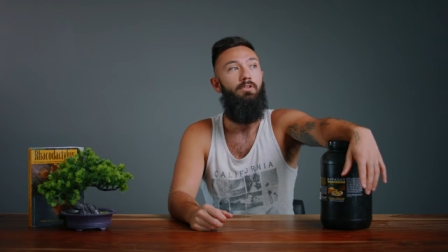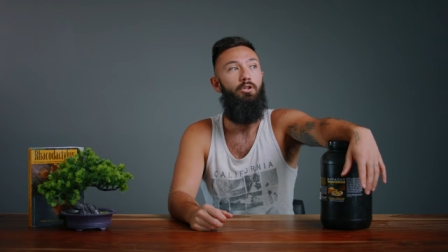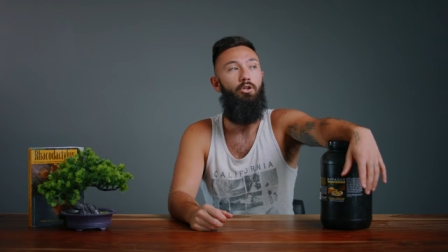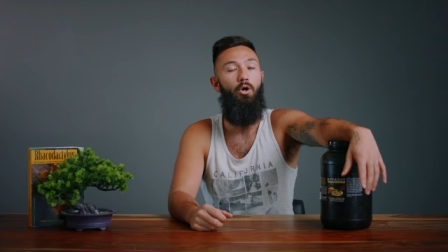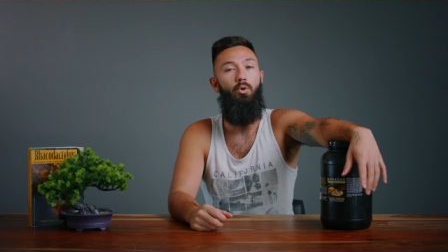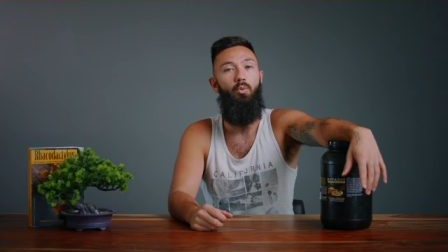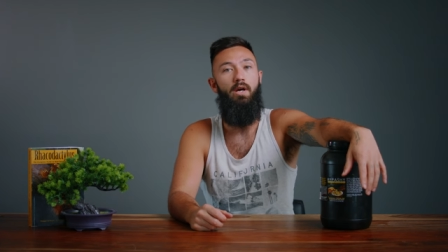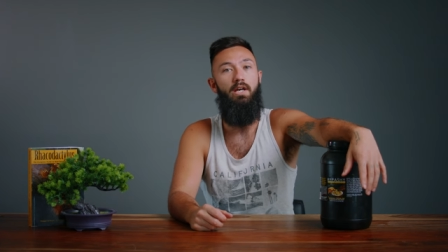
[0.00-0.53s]

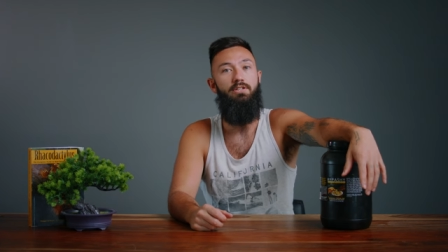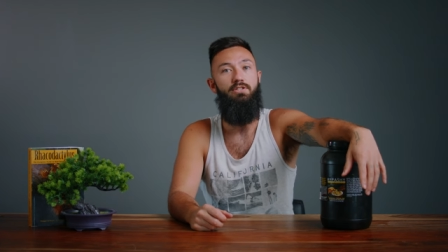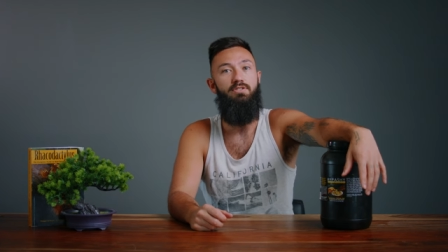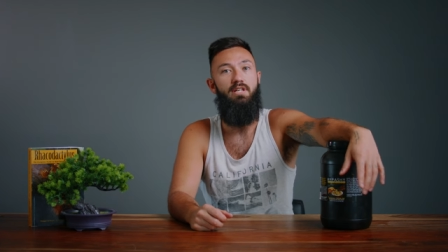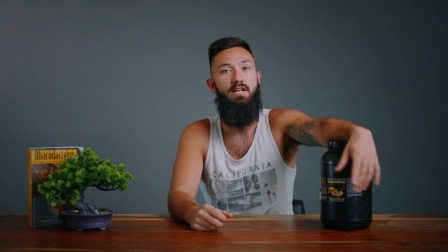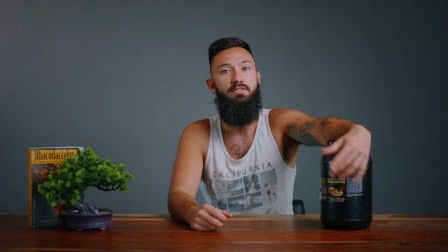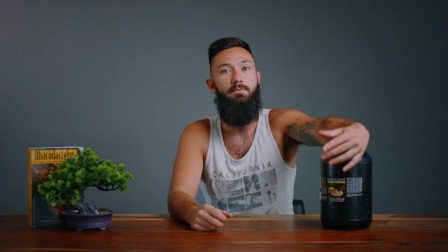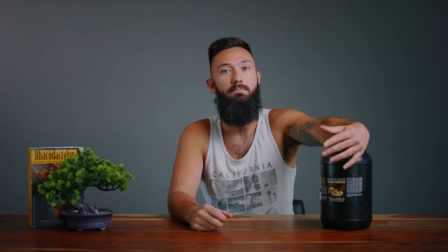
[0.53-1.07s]
Goat whey
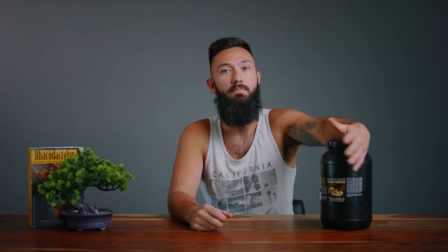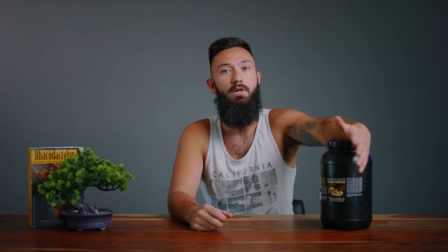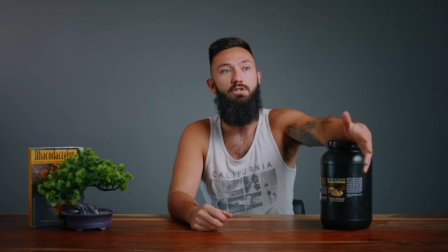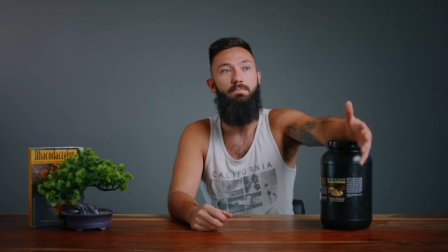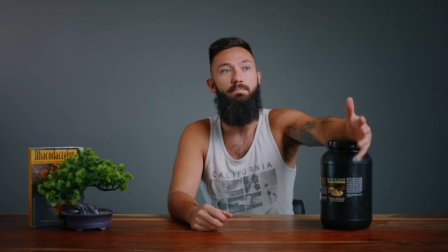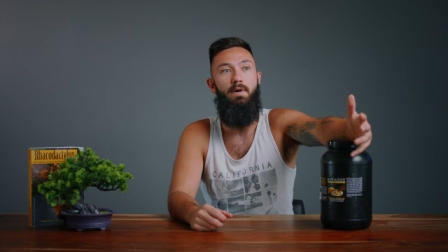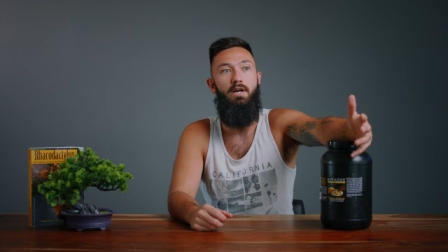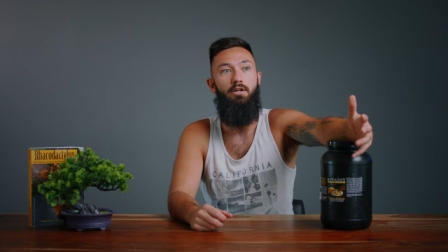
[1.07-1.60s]
just has a
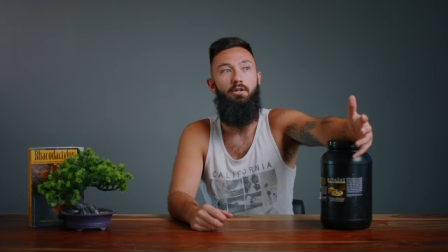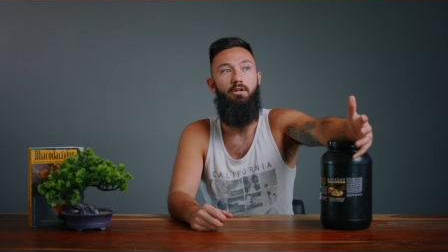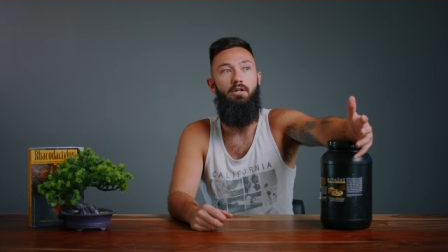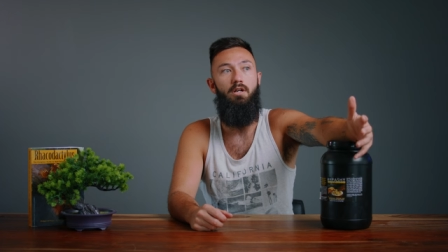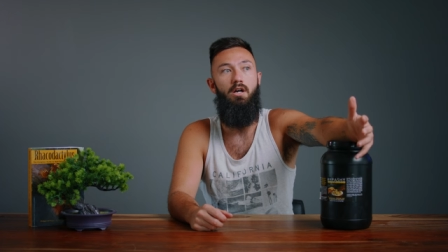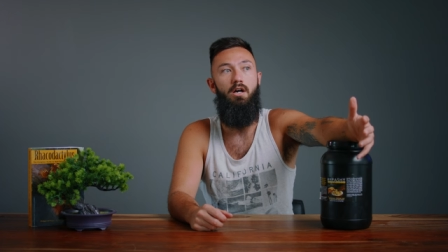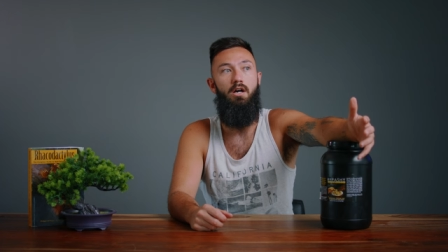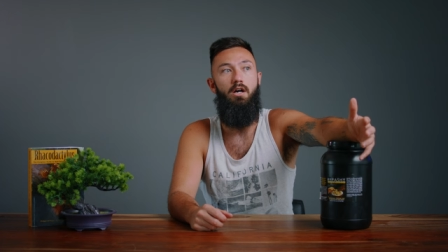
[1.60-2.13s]
much
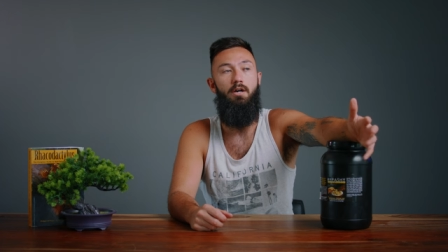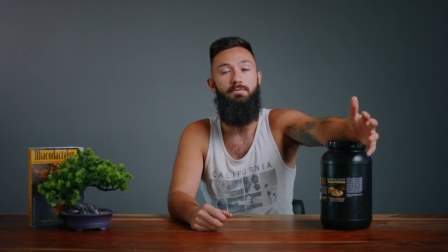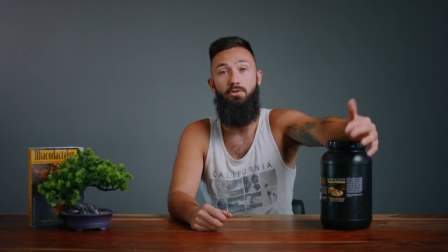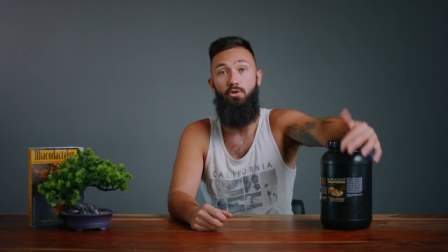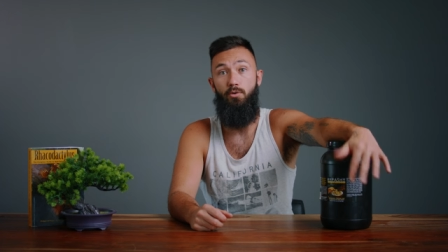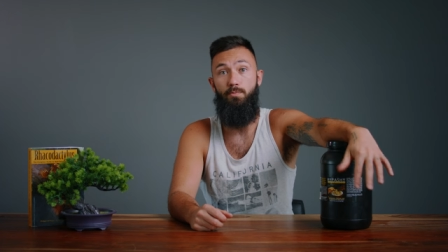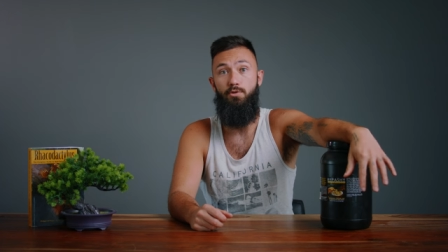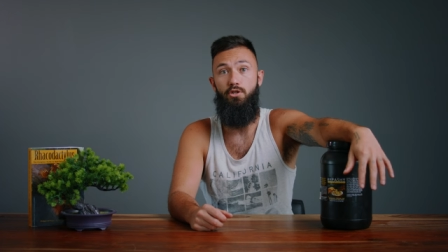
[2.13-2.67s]
better uh,
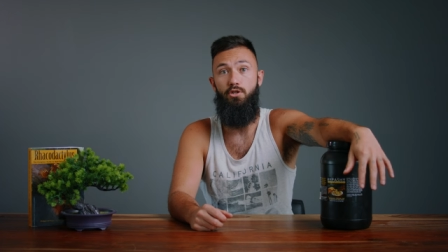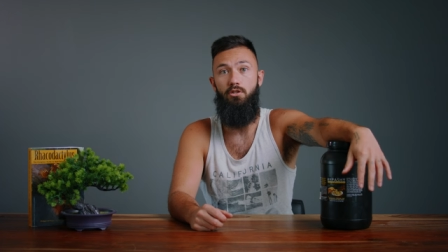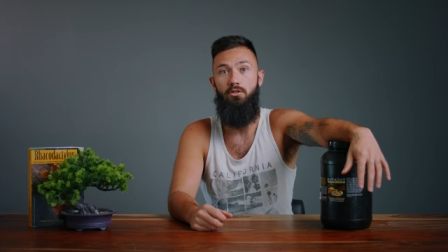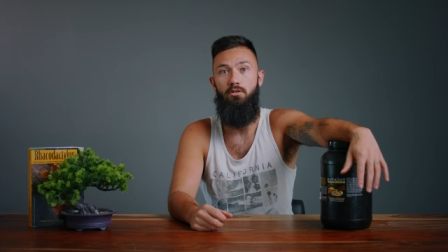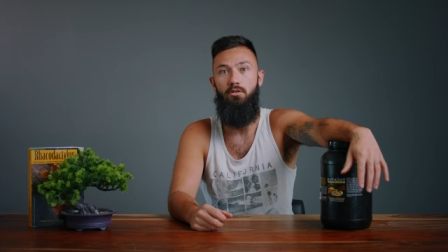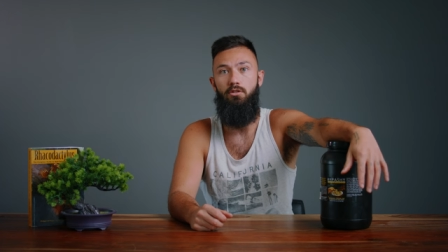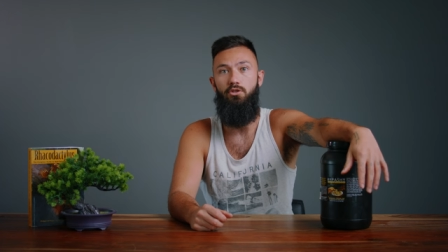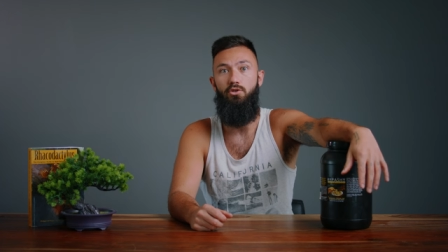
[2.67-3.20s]
absorption
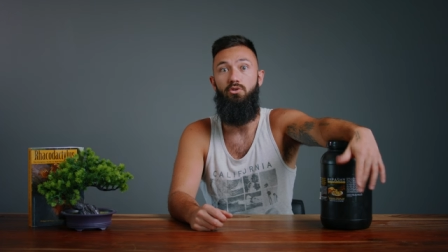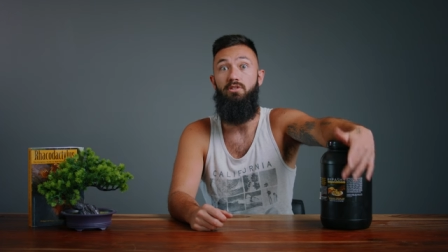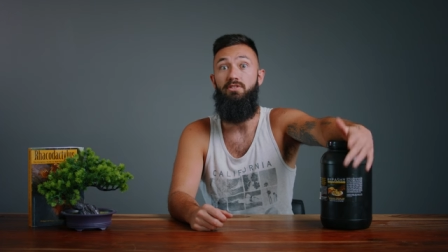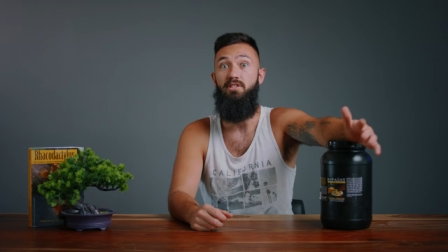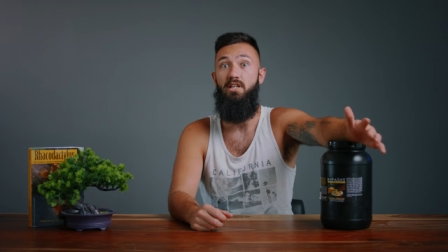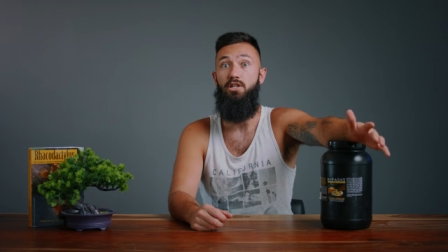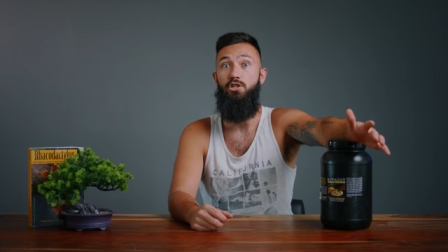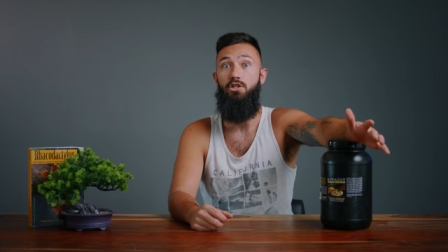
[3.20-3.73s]

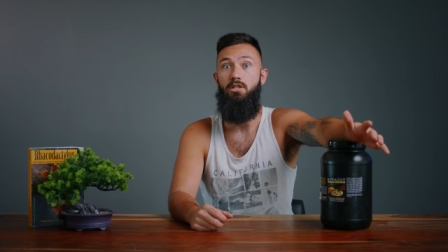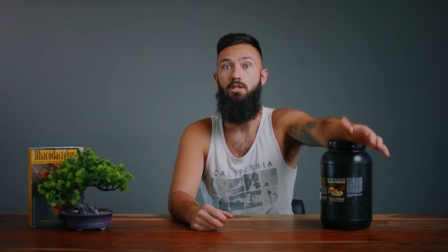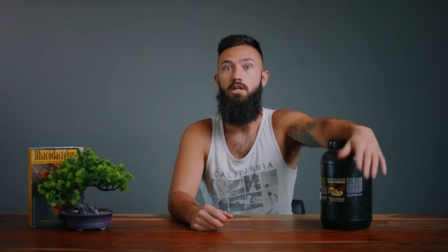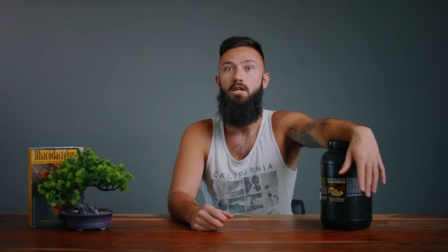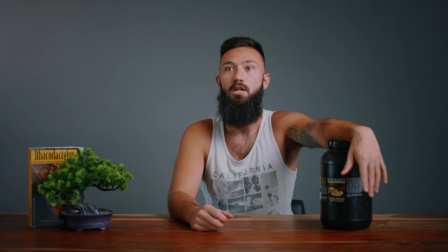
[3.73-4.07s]
utilization